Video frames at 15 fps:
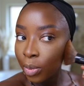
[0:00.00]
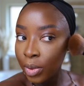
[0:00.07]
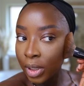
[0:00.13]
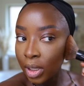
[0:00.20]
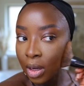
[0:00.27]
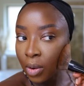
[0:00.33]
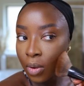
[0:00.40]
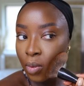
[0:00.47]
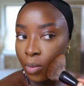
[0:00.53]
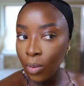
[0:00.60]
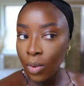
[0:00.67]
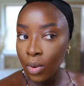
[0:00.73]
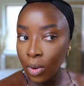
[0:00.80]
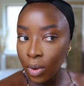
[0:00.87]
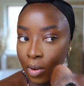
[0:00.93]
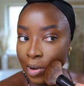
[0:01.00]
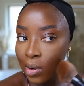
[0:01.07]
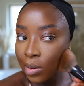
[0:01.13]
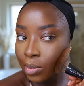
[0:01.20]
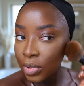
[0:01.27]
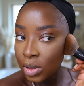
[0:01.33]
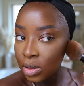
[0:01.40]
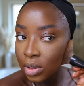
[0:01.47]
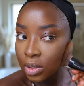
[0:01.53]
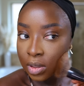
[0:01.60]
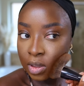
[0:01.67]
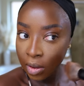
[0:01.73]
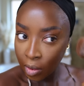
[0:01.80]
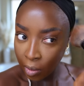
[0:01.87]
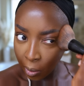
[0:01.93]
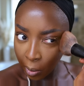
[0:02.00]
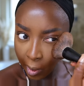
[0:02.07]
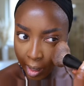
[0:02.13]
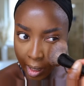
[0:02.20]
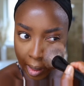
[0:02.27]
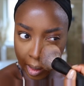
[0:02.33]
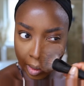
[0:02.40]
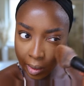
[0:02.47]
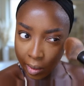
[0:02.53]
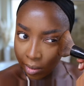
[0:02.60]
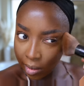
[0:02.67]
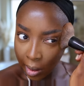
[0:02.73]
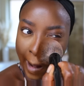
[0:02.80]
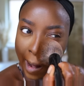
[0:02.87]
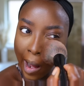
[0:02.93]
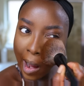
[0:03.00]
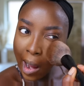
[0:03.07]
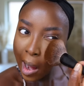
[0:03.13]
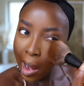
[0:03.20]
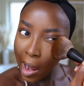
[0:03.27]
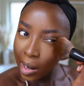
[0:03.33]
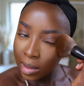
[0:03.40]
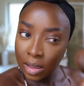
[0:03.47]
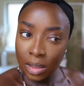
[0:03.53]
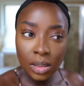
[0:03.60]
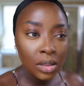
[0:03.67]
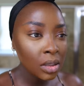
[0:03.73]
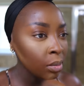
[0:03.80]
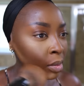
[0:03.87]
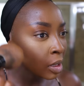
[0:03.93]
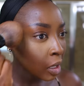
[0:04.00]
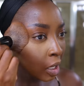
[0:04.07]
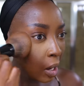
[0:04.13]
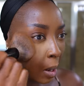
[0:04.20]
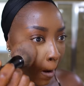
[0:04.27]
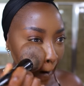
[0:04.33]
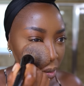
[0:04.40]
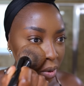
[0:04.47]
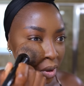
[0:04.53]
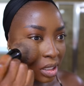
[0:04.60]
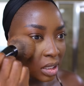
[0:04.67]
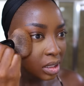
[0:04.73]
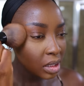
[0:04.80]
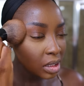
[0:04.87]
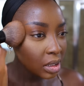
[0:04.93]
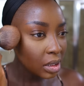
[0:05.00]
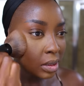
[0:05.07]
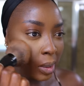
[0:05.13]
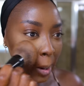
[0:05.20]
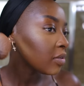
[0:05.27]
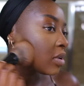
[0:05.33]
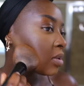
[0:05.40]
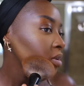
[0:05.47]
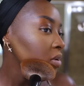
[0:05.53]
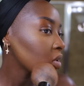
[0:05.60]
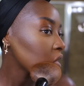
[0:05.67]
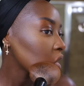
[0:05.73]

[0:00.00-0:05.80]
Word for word: we're bringing warmth to the face, and this normally brings everything